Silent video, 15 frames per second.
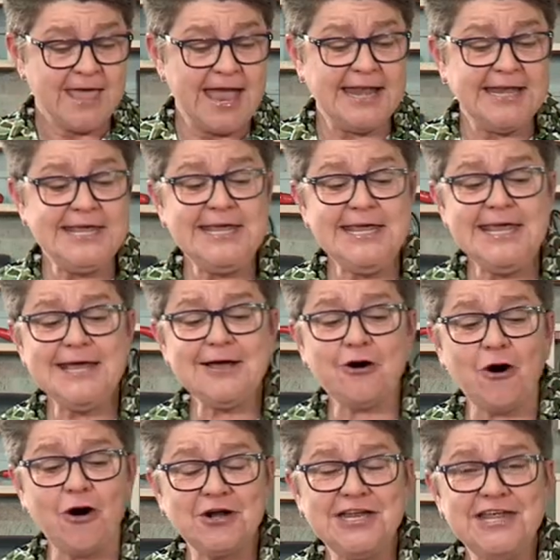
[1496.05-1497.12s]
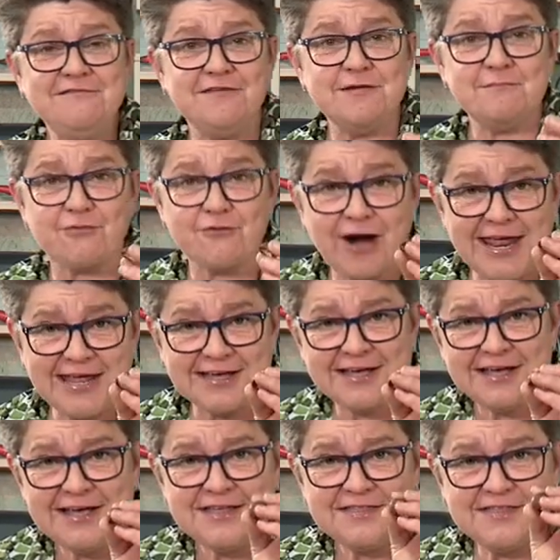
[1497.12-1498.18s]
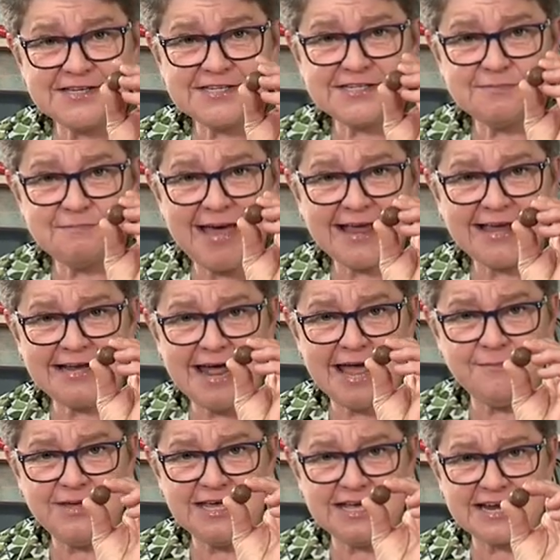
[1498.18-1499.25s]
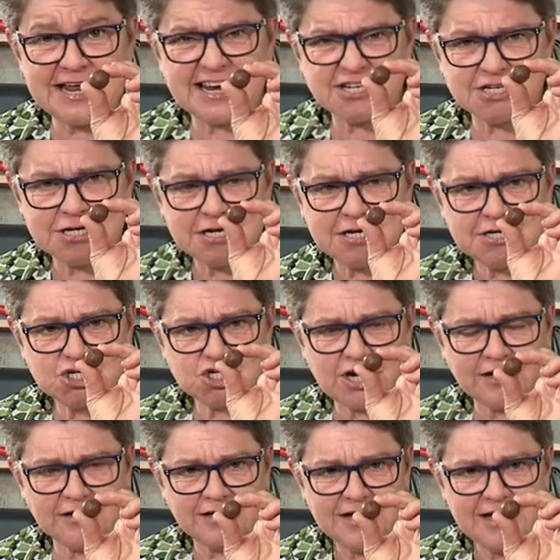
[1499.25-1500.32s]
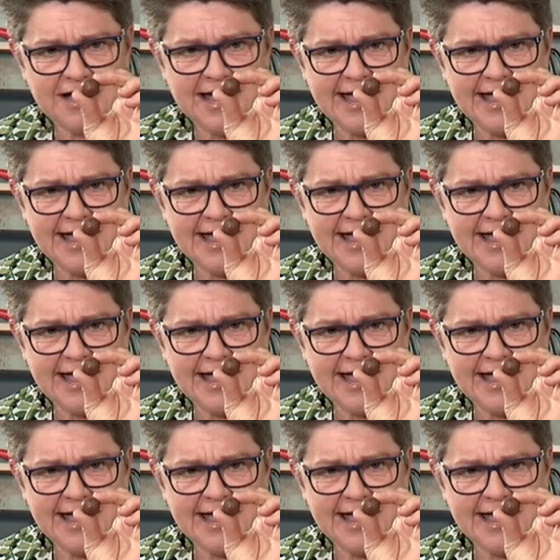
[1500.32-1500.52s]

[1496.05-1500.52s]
and he can't even break this macadamia nut shell.